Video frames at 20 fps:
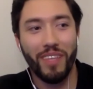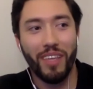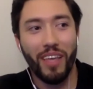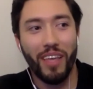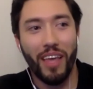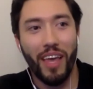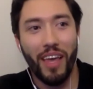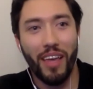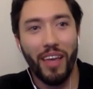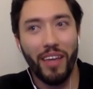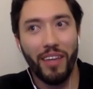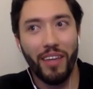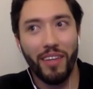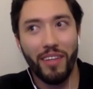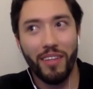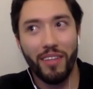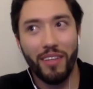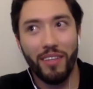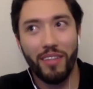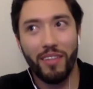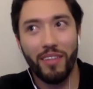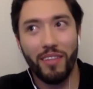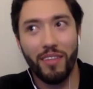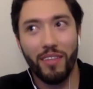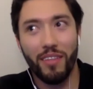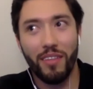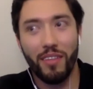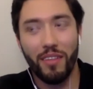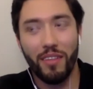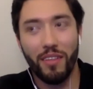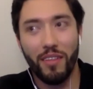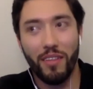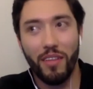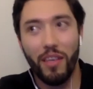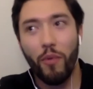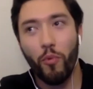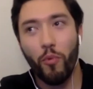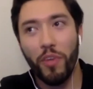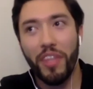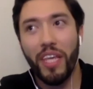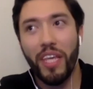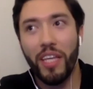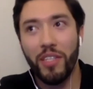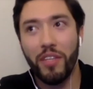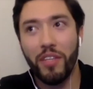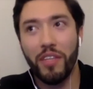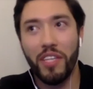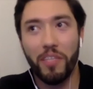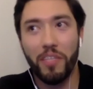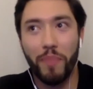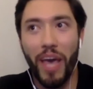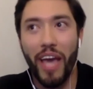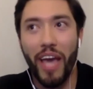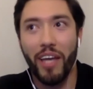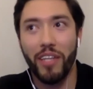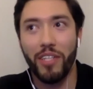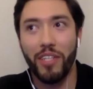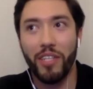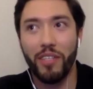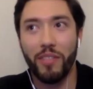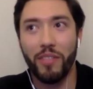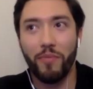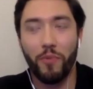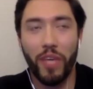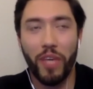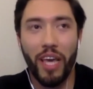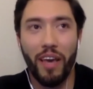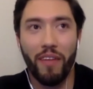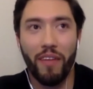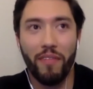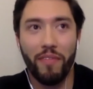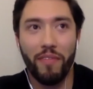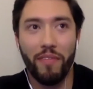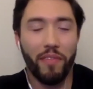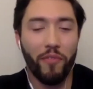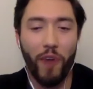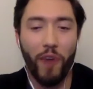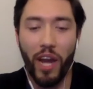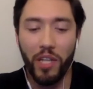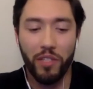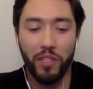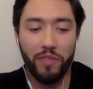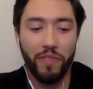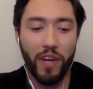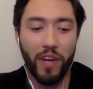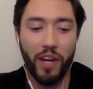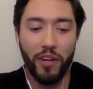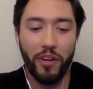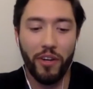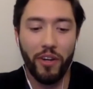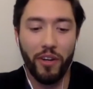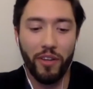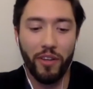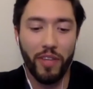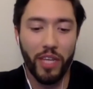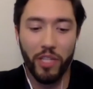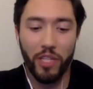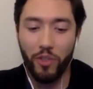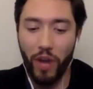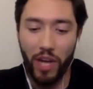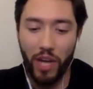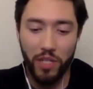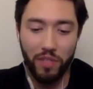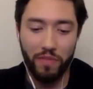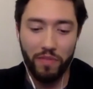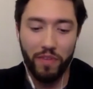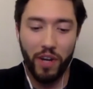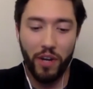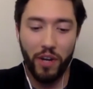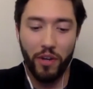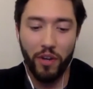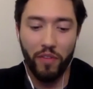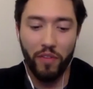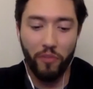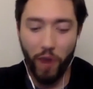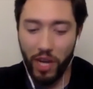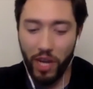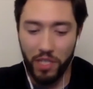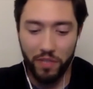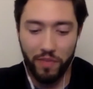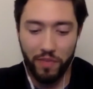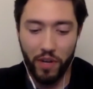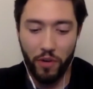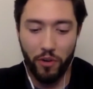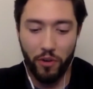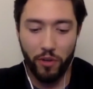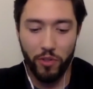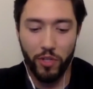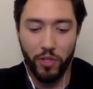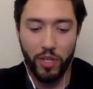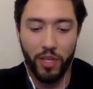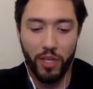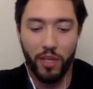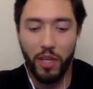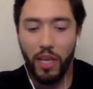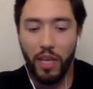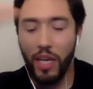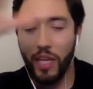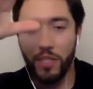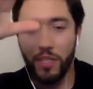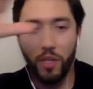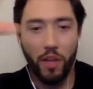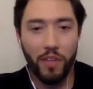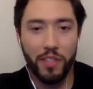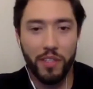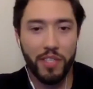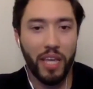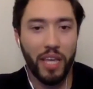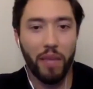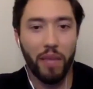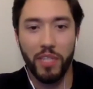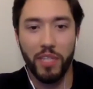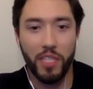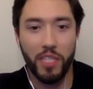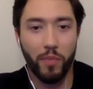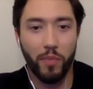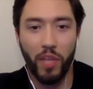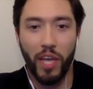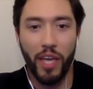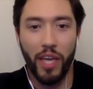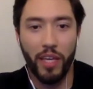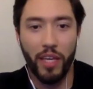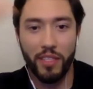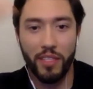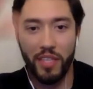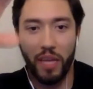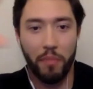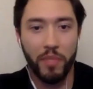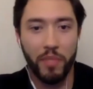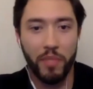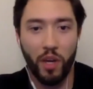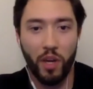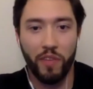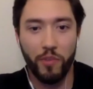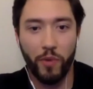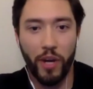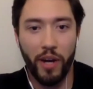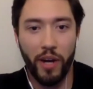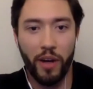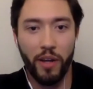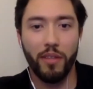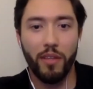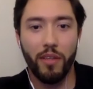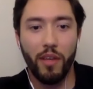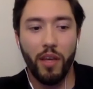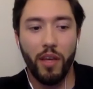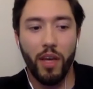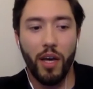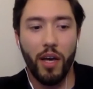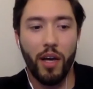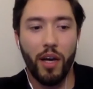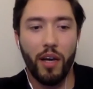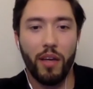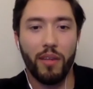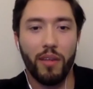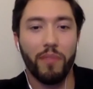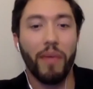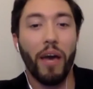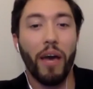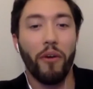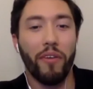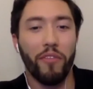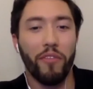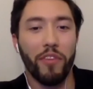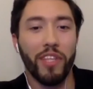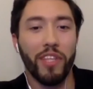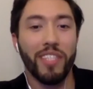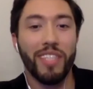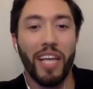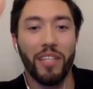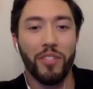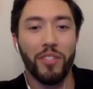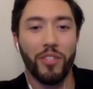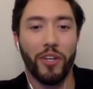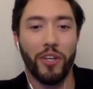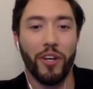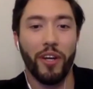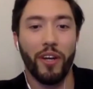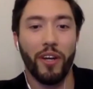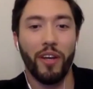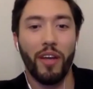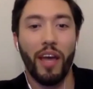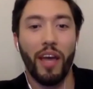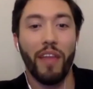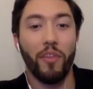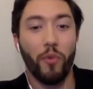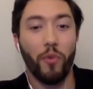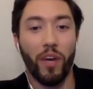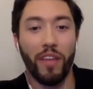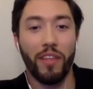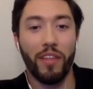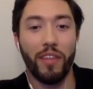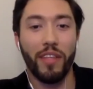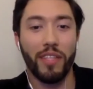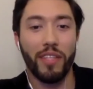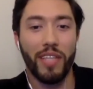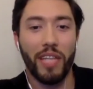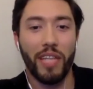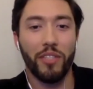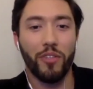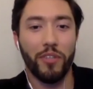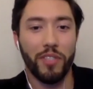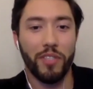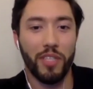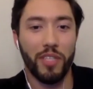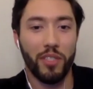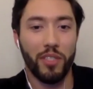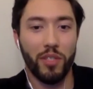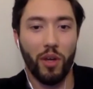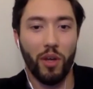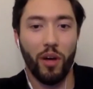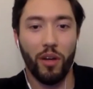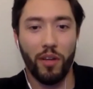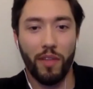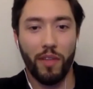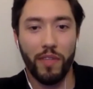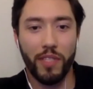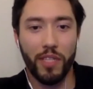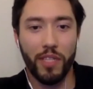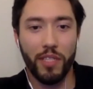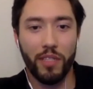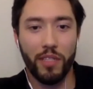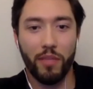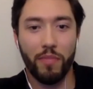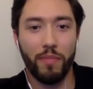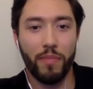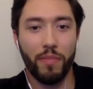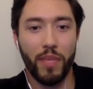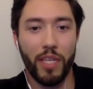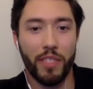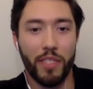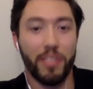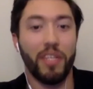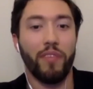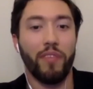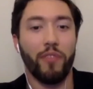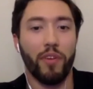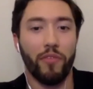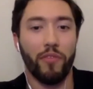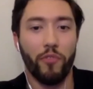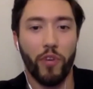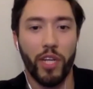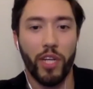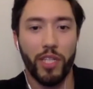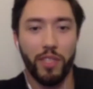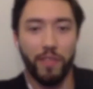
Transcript: And with each of these packages, we have the Fraction Finder, the Extraction Finder, Fraction Finder Ultra. It's all the same display and same software. However, the sensor and the way that the sensor is installed on the system is different for each of